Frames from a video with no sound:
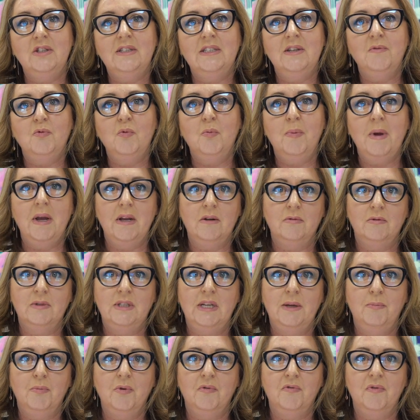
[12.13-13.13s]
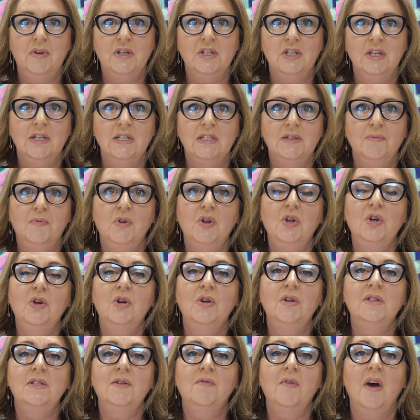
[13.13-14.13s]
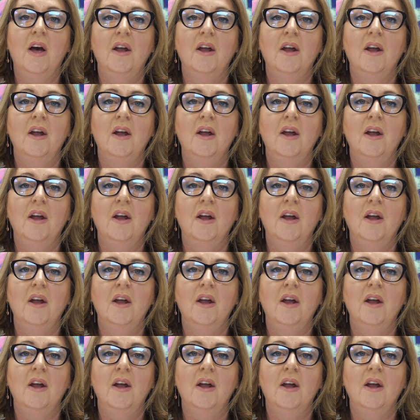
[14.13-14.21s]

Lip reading: civil penalty provisions for the use of